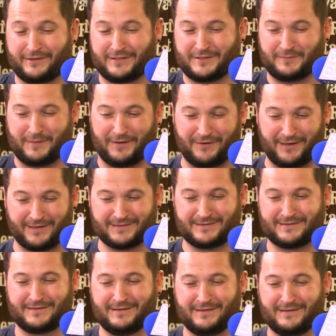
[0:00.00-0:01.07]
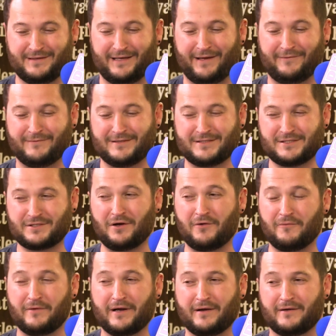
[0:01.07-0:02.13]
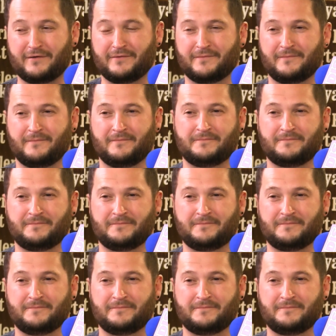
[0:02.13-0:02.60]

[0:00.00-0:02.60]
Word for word: experience. It was so That's weird. Awesome.